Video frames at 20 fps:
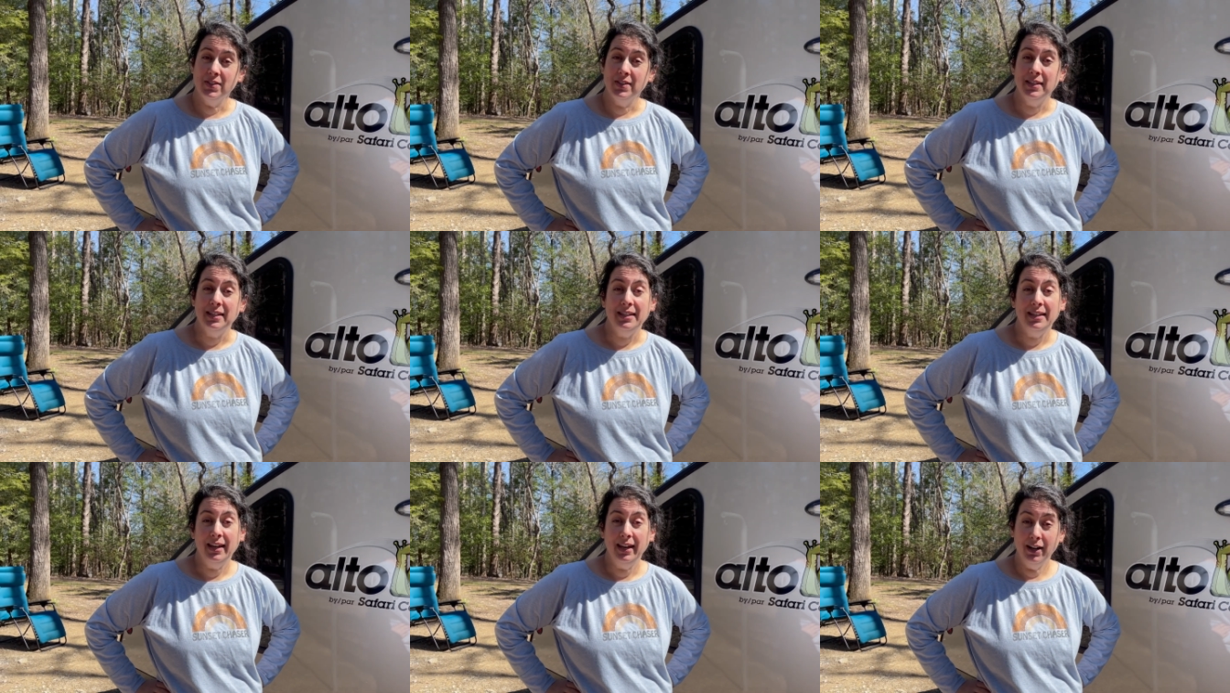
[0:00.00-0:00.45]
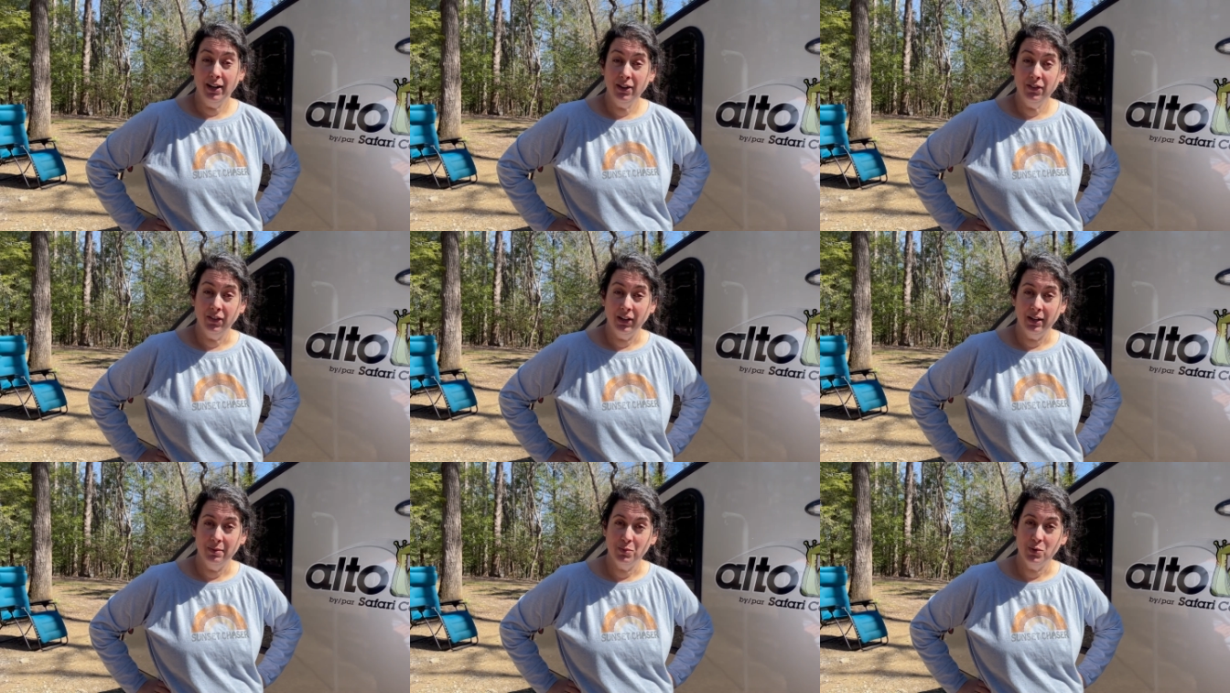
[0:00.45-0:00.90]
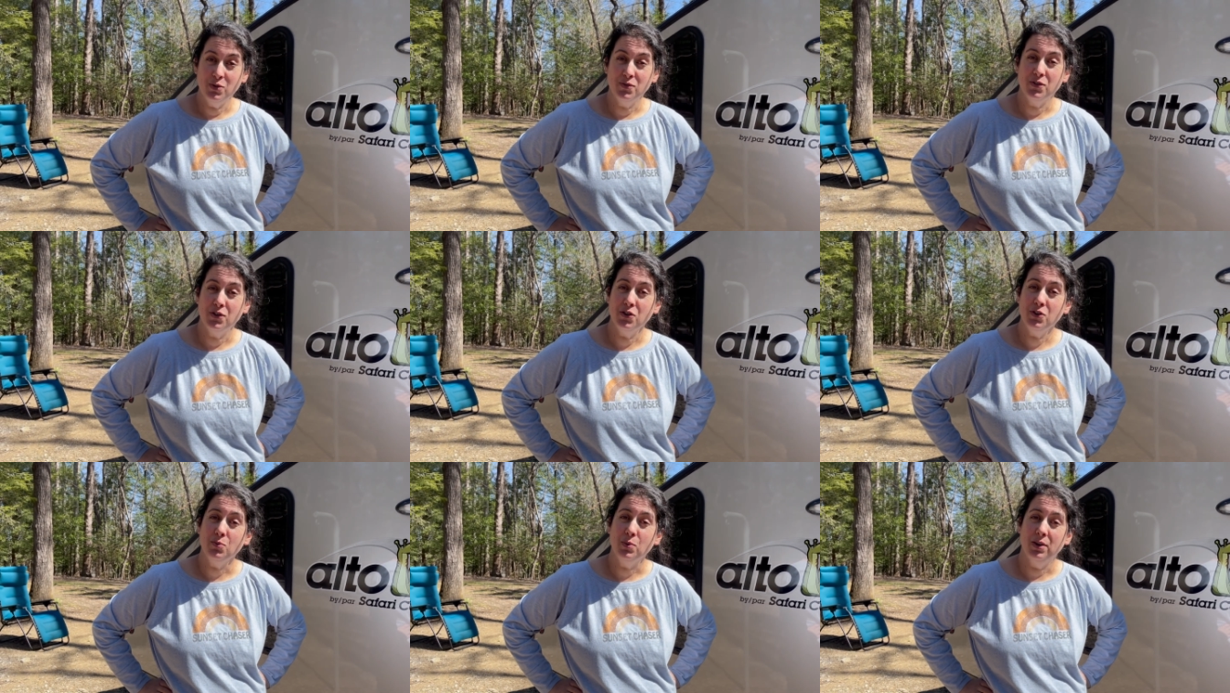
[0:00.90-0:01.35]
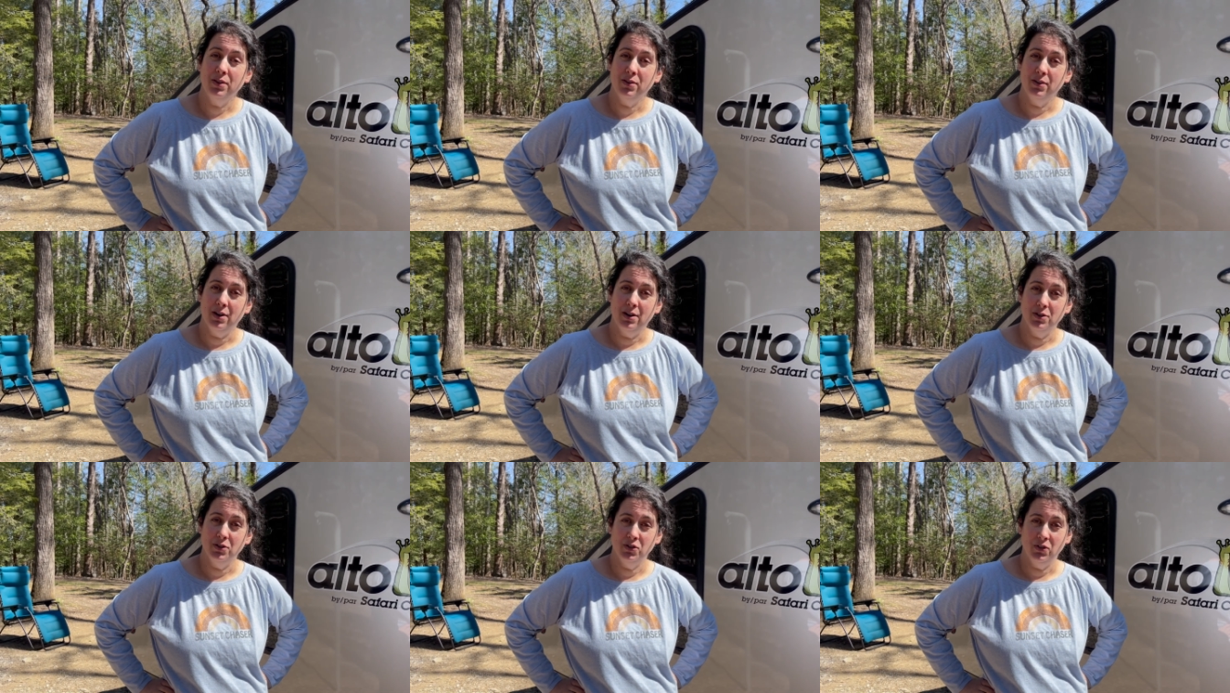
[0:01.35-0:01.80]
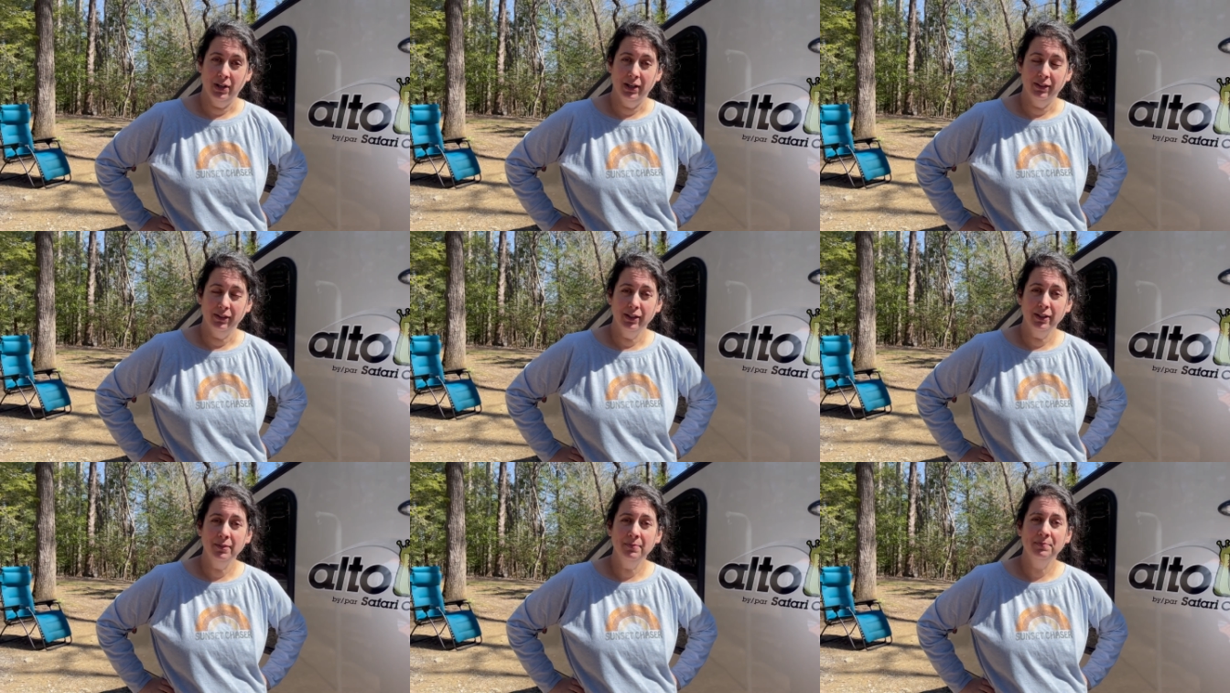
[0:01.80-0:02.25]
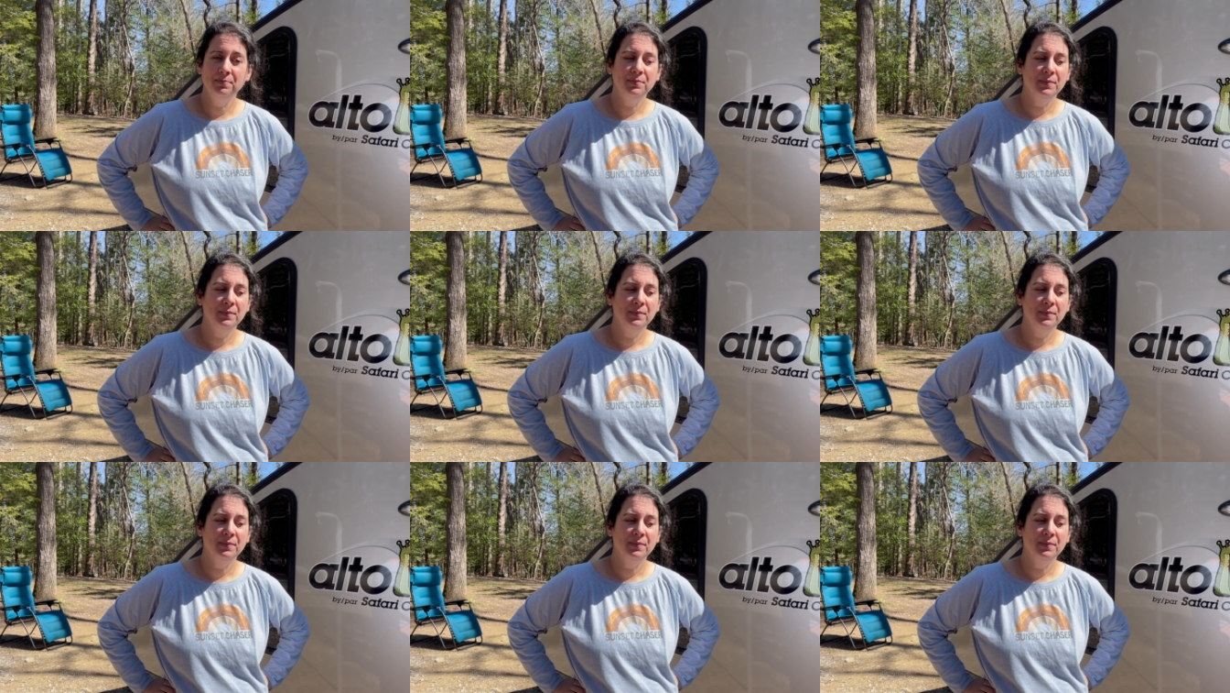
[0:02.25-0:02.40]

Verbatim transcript: the caravan mover with our trailer,